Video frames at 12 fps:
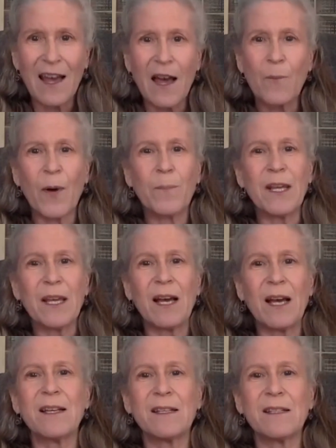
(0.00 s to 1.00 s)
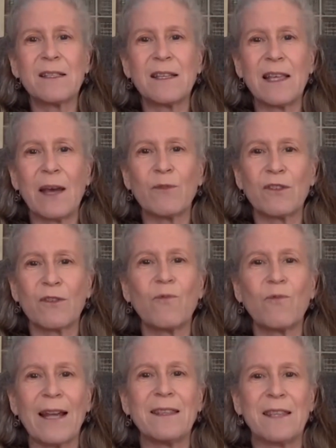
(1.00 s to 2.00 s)
but because it was the
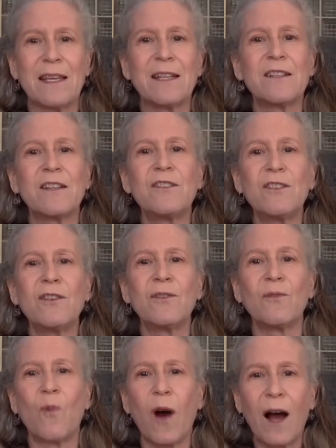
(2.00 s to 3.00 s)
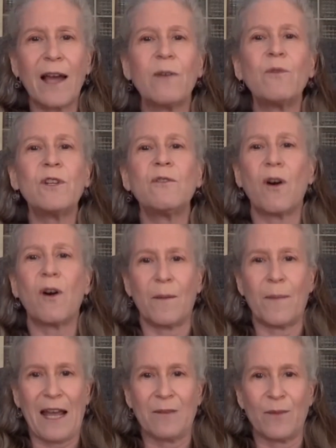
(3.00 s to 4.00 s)
right thing to do. Why would you
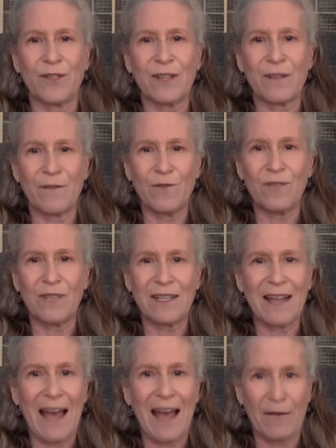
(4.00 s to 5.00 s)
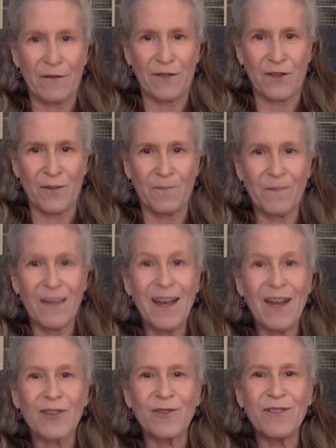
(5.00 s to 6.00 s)
harm animals if you didn't have to?
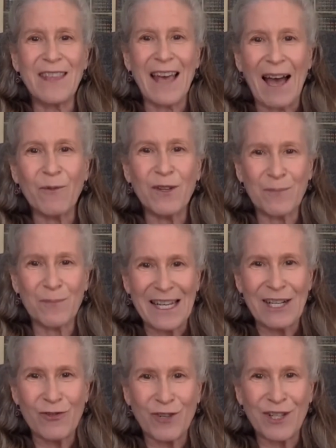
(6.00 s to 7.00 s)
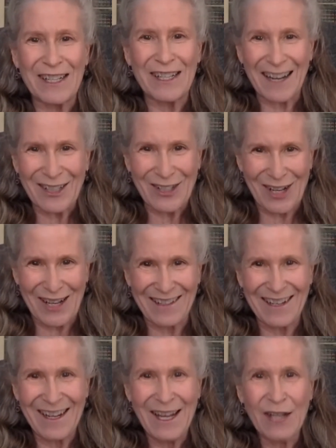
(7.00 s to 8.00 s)
So that was my
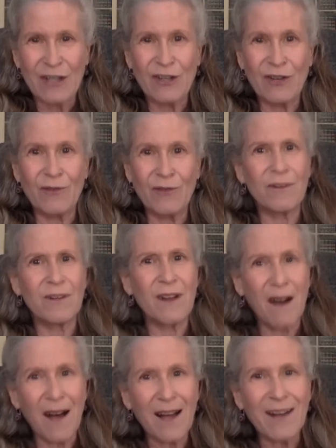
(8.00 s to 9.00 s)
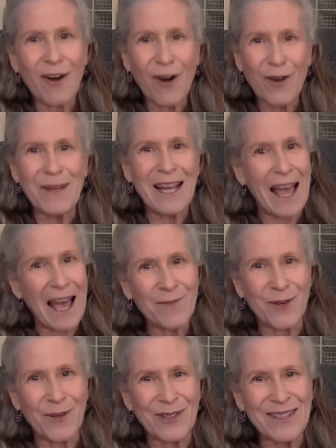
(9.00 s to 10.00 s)
introduction to not harming
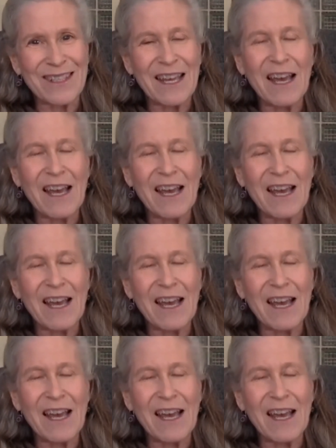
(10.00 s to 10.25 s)
animals.